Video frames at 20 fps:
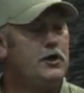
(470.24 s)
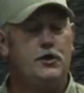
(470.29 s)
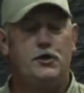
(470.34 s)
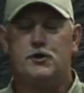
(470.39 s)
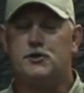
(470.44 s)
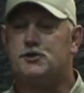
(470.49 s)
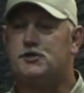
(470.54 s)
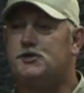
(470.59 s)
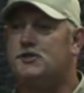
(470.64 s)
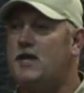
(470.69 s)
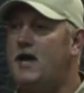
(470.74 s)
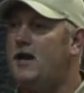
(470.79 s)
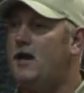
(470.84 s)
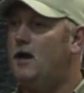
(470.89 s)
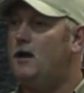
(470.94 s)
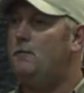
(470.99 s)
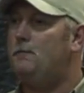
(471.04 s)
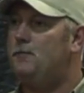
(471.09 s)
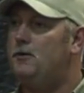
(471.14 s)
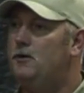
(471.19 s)
Your
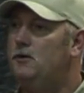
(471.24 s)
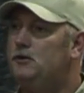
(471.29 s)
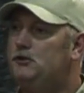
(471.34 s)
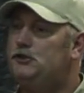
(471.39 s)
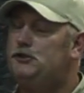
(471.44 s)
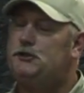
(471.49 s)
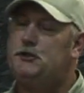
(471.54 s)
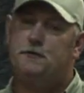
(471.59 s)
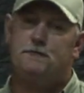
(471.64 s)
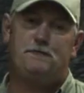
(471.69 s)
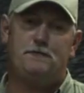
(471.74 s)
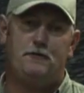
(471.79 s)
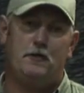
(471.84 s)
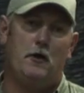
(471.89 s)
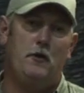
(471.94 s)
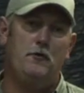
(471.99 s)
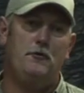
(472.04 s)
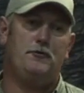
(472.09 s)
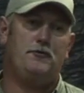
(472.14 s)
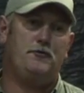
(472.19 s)
setup should
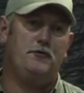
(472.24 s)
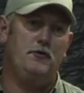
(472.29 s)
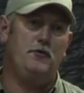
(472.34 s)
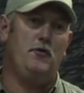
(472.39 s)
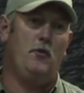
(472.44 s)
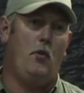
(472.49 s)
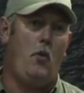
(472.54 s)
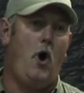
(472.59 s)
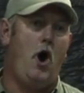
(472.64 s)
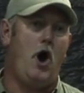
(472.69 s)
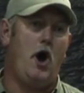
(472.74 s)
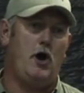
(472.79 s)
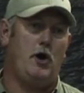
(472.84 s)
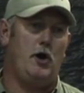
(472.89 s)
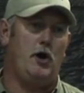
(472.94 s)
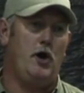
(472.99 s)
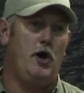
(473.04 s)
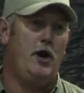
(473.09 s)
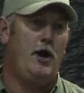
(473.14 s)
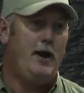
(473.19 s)
float through the
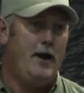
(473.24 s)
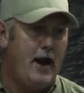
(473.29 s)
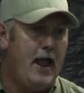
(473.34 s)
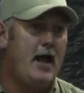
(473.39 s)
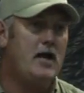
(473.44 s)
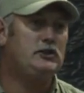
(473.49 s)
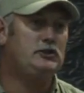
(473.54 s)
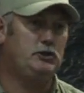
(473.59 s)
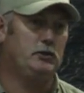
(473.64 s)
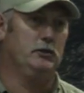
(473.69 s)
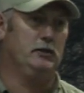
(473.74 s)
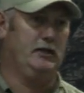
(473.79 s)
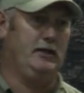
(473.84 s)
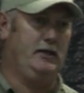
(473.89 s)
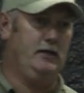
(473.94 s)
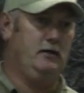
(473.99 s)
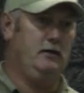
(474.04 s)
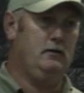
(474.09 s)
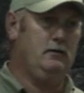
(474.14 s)
water naturally.